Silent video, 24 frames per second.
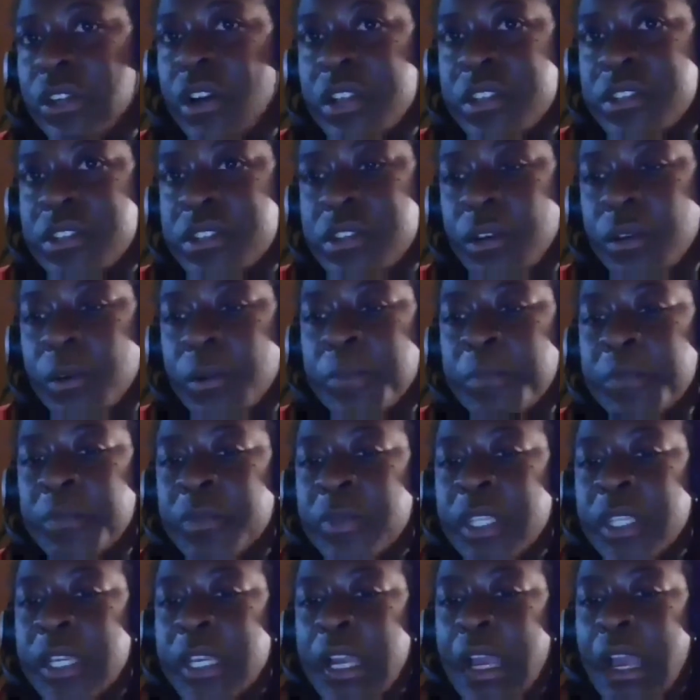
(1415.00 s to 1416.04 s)
and also,
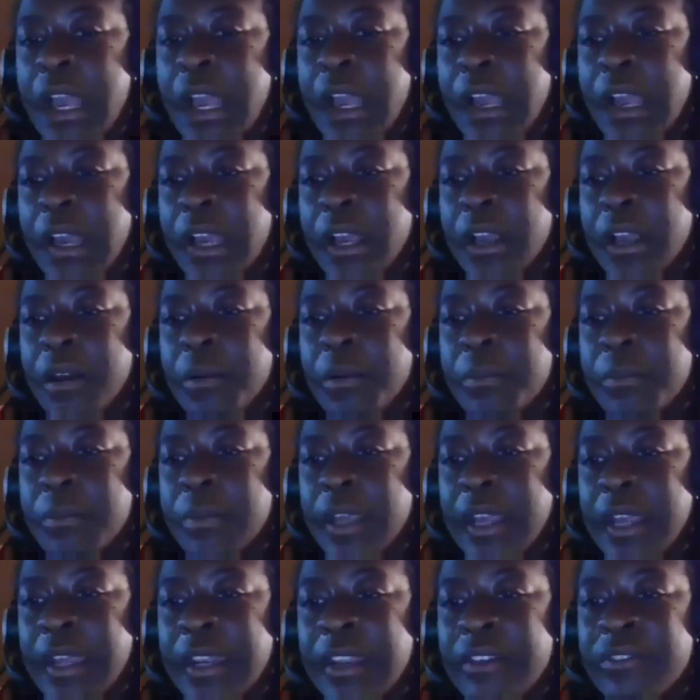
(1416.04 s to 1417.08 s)
um,
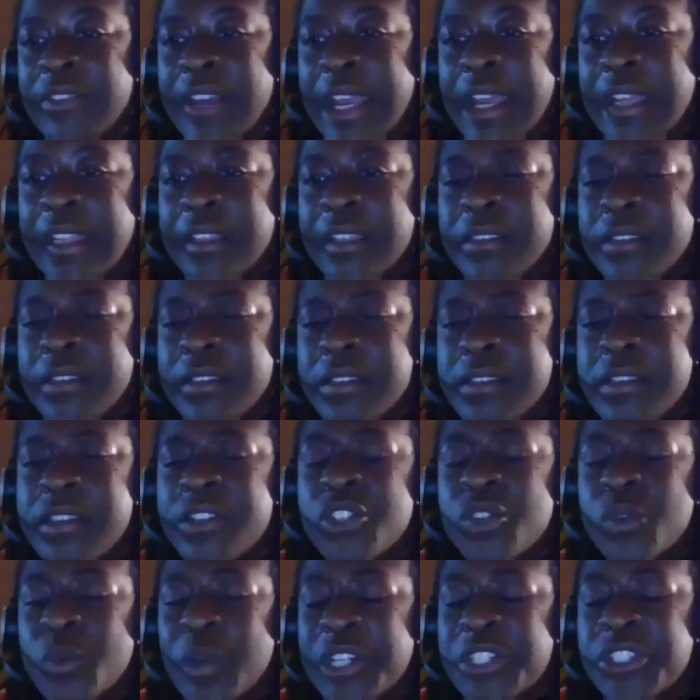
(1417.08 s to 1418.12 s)
and I've had the
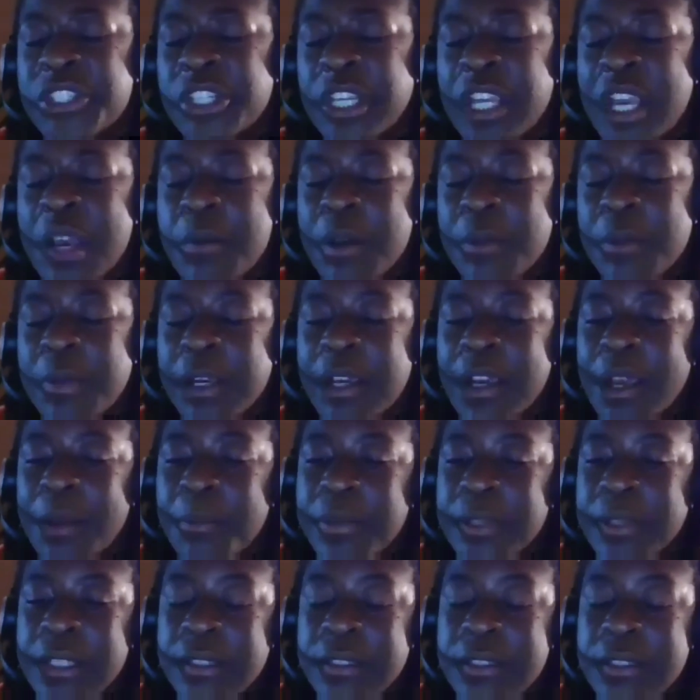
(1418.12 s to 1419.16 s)
situation come up a
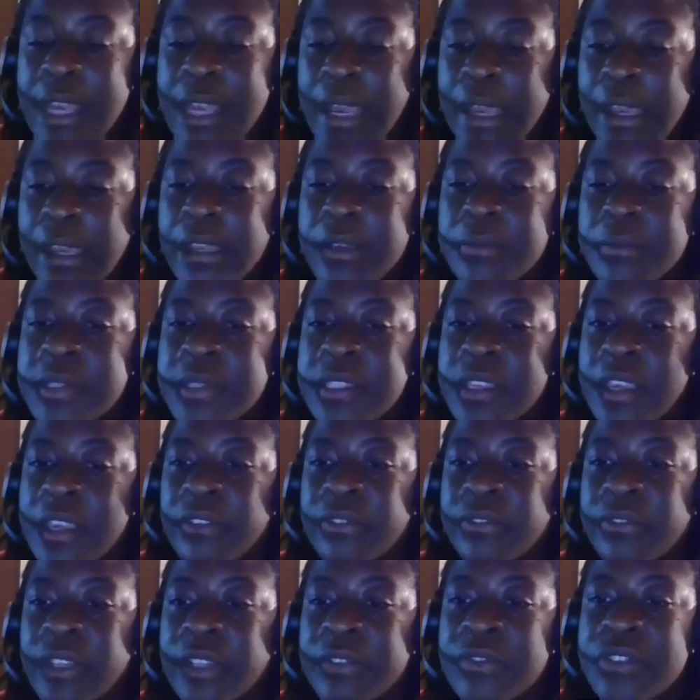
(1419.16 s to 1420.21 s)
couple of times.
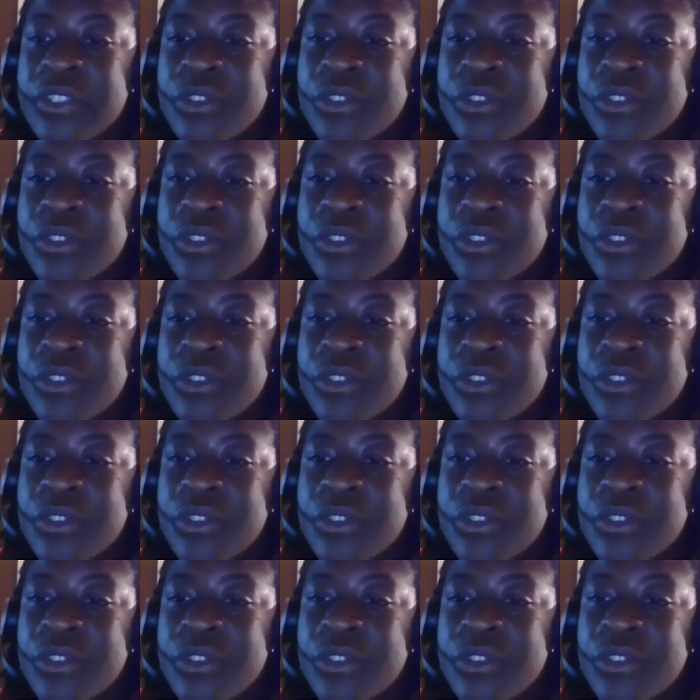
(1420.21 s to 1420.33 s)
If, if